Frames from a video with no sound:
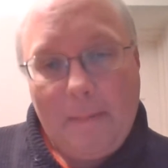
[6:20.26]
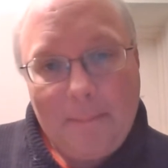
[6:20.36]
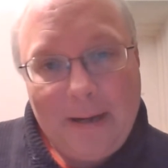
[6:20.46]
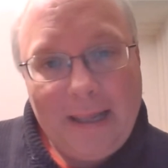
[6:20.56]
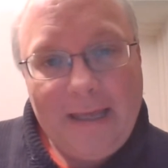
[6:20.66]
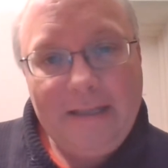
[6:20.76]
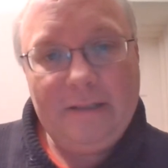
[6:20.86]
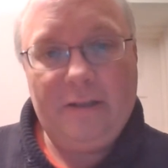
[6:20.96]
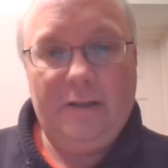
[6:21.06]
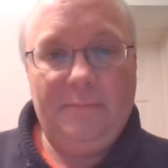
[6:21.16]

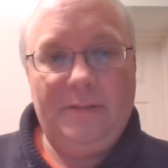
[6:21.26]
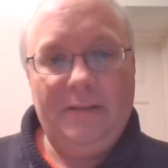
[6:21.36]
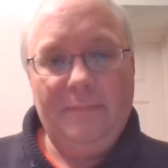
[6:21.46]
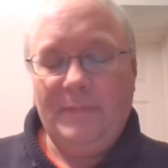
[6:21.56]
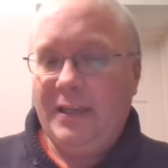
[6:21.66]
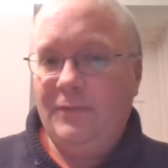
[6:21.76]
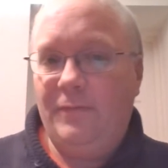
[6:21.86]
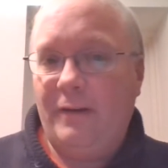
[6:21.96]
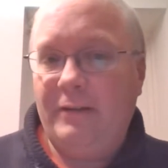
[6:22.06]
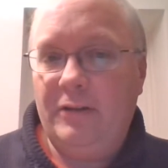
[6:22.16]
plain terms. He's
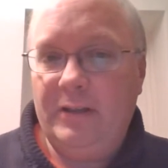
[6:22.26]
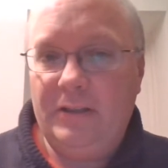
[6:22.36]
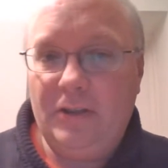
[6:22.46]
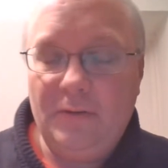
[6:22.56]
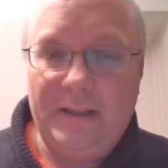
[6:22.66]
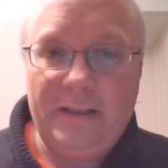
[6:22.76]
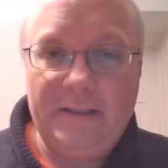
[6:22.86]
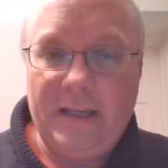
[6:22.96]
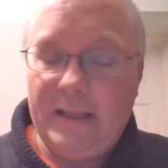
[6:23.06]
very good at doing this,